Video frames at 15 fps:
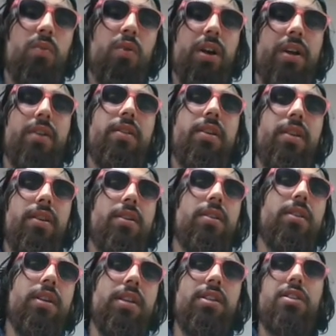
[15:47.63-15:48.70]
what
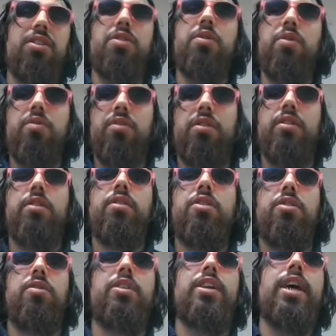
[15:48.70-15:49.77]
is used
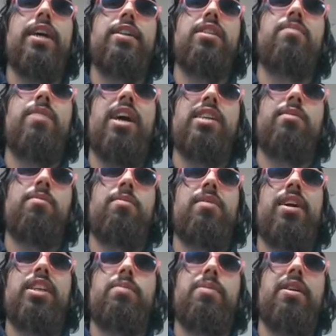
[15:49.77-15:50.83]
to test maximum
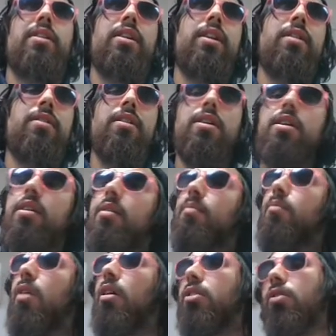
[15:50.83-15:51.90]
lifespan in
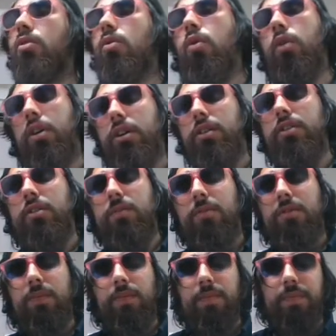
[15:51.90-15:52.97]
modeled
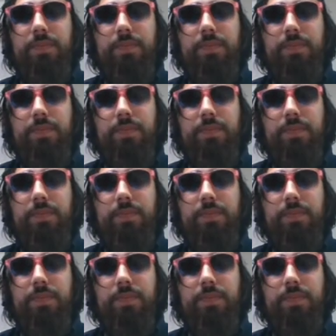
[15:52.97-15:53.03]
organisms.